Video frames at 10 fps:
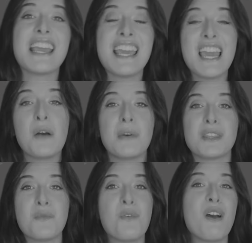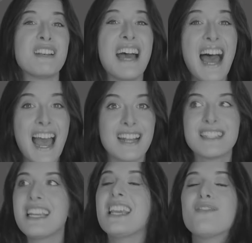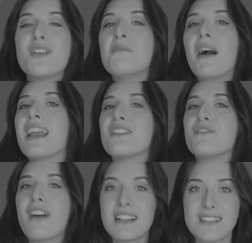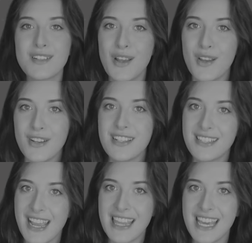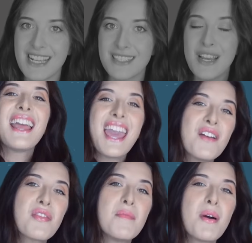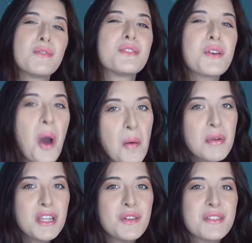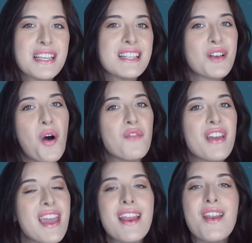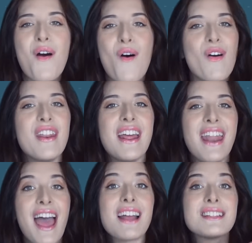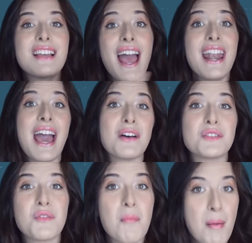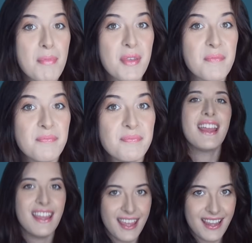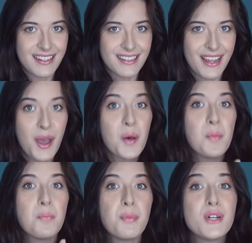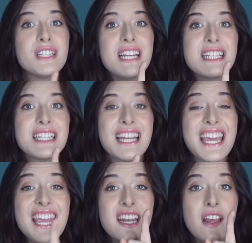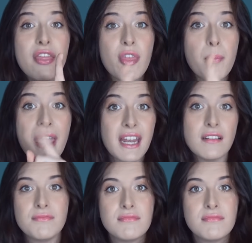hear with the word at. Even my advanced learners say this. Here are the most common uses of in, on, and at, and how to remember them. In. Put it in the bin.